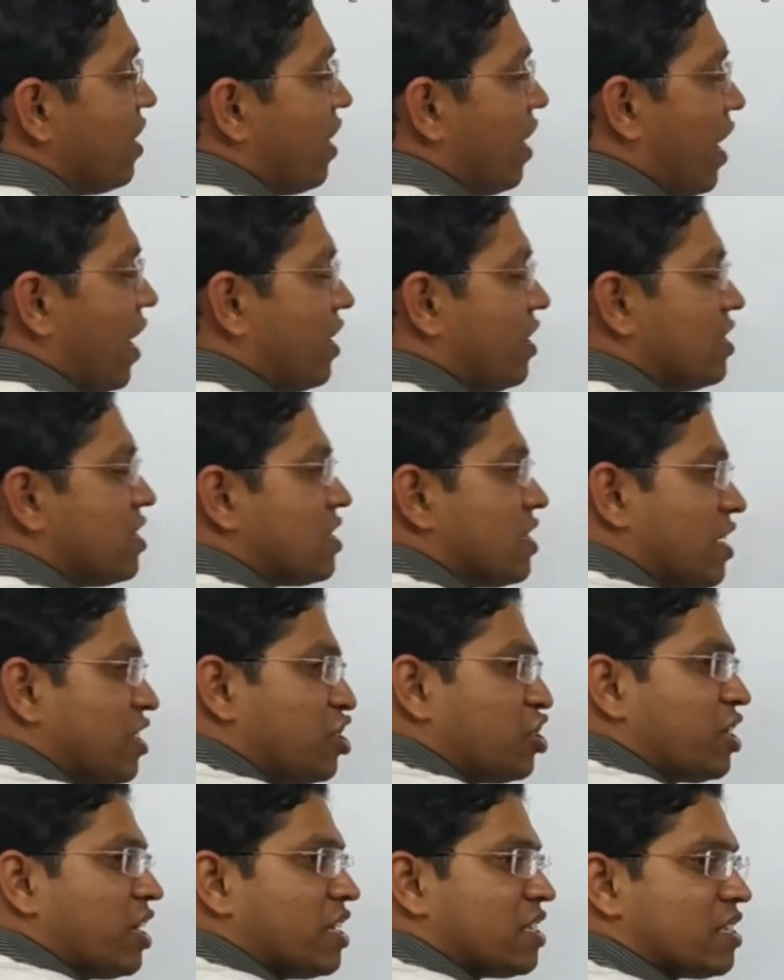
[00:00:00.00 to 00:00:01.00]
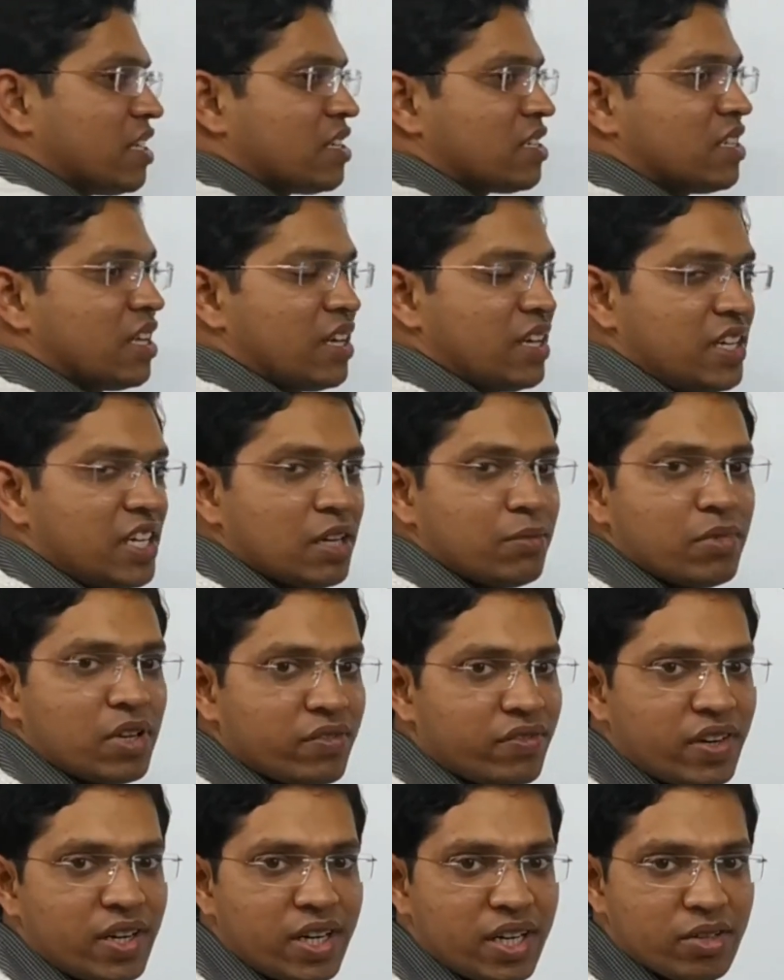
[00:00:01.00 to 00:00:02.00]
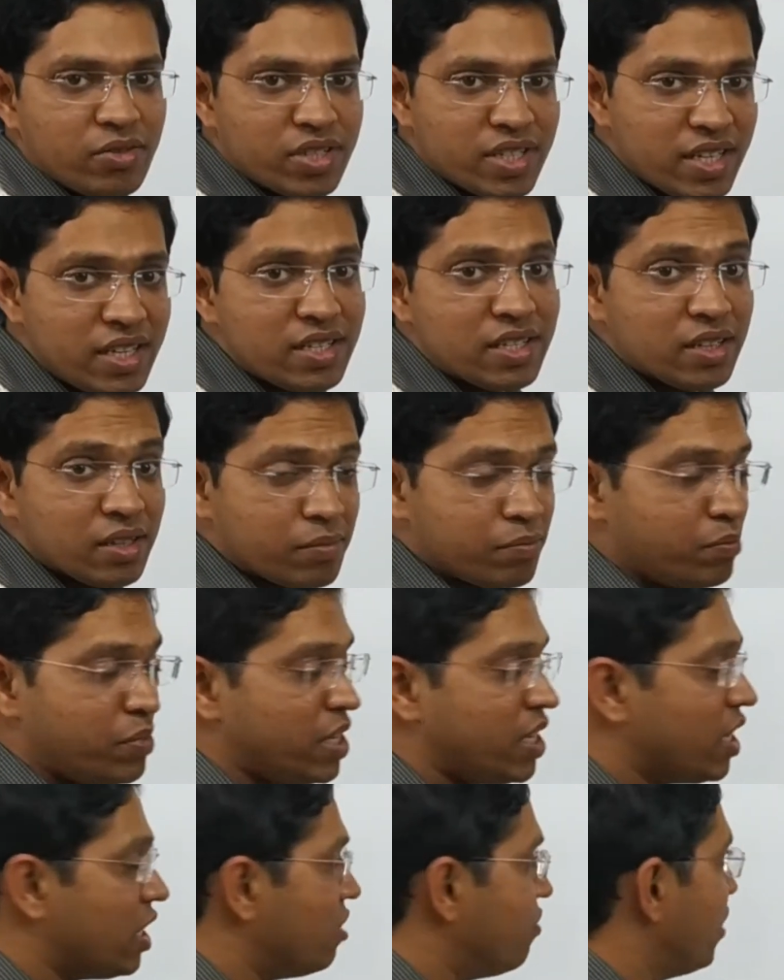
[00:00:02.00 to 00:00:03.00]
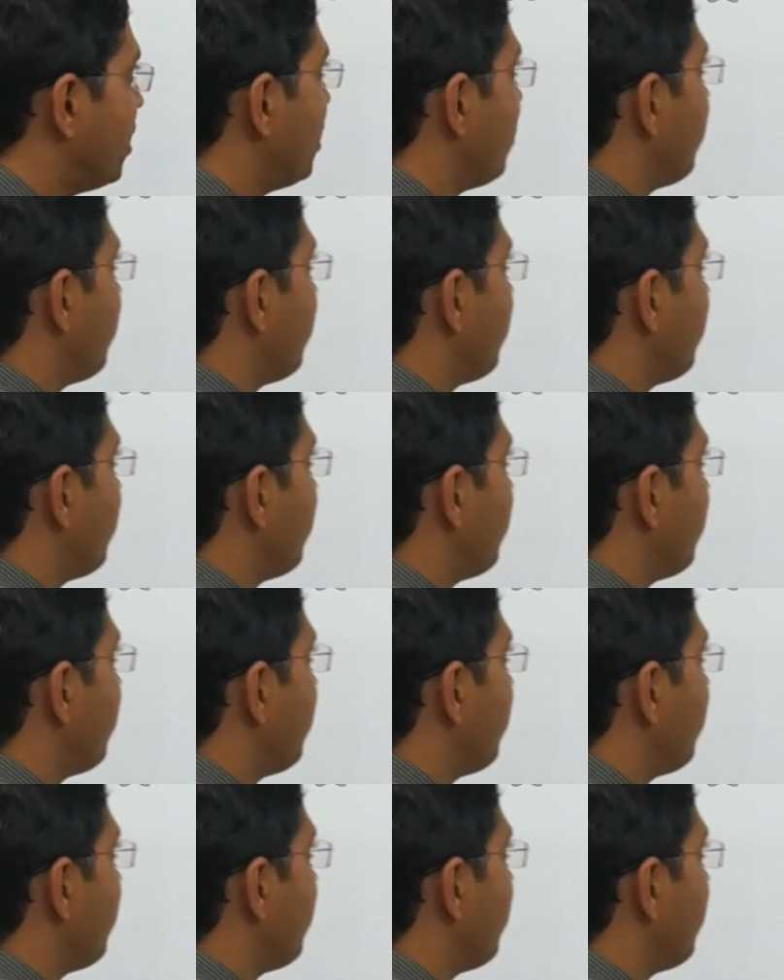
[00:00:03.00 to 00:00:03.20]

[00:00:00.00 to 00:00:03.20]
and in such cases the EMF induced is BLV,